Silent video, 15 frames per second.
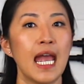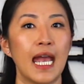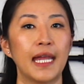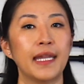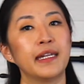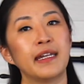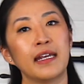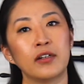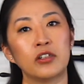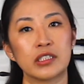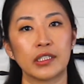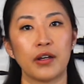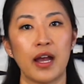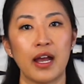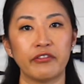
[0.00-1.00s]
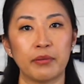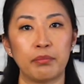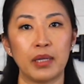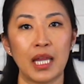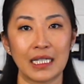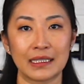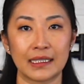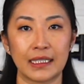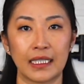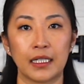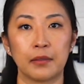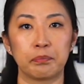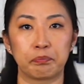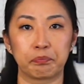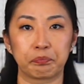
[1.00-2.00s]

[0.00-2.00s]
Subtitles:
And then I also have a plastic